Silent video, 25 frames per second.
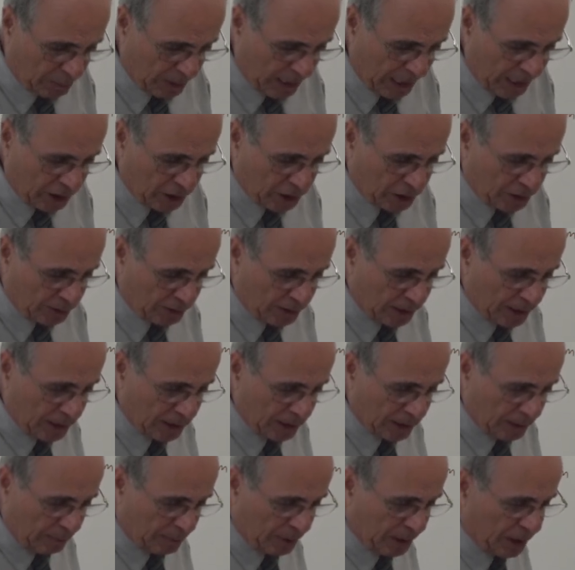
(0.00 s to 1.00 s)
page 3.
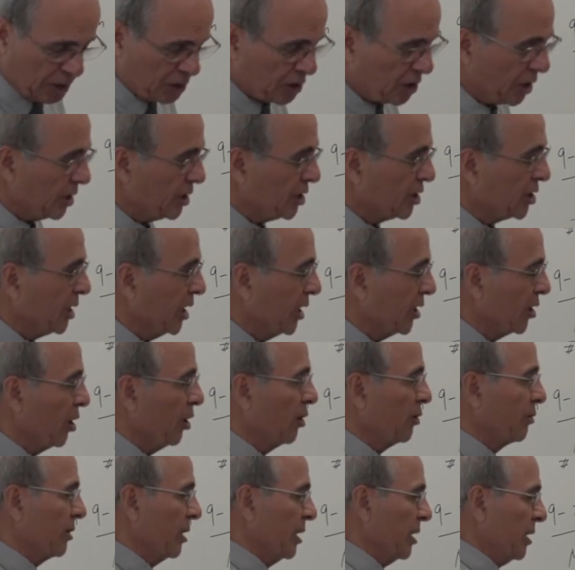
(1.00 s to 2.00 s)
The picture is there
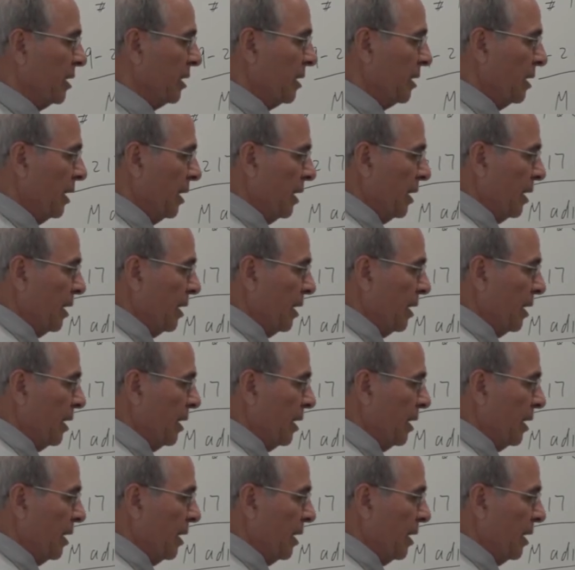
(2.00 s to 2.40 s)
already.